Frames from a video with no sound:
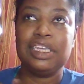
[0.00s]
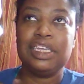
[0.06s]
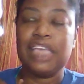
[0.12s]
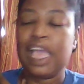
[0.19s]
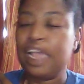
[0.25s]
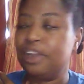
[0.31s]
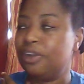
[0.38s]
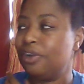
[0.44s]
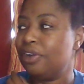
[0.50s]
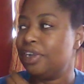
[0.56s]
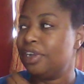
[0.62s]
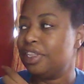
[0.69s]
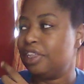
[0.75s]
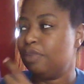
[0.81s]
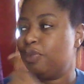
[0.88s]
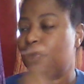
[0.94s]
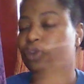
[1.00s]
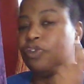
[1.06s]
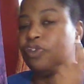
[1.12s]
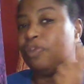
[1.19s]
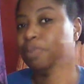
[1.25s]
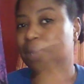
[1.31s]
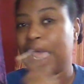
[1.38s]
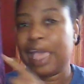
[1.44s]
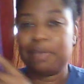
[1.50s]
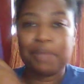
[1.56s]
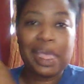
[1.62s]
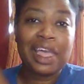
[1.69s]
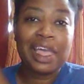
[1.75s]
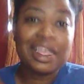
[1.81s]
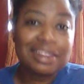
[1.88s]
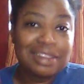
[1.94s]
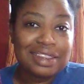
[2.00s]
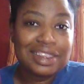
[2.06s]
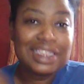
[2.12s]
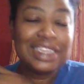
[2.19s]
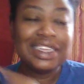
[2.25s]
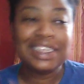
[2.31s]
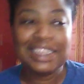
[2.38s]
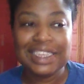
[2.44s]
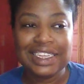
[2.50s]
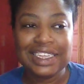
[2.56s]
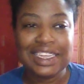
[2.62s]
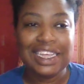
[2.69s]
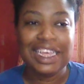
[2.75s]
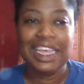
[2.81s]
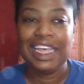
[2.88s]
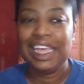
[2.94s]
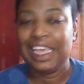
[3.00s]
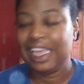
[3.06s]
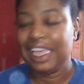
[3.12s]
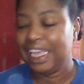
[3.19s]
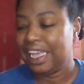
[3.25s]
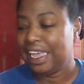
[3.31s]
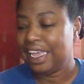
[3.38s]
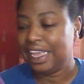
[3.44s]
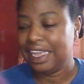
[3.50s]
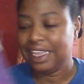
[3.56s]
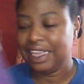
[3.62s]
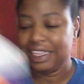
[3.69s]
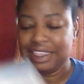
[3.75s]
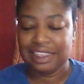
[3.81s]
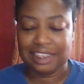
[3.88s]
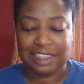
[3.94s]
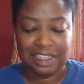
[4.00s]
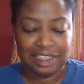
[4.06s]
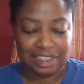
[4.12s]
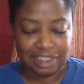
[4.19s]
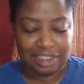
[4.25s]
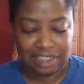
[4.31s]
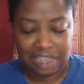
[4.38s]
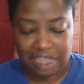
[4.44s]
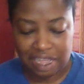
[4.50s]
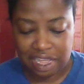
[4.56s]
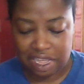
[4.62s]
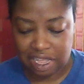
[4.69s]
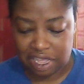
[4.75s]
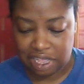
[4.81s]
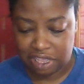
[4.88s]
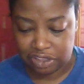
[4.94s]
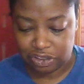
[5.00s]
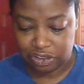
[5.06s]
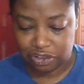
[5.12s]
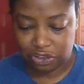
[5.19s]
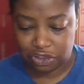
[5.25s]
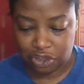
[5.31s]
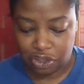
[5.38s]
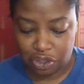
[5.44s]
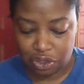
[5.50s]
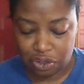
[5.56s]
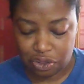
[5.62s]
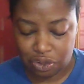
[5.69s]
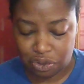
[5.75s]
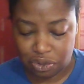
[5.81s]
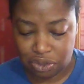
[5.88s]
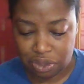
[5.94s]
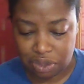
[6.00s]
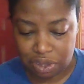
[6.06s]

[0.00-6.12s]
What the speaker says: category. They're both black masks. And yeah, so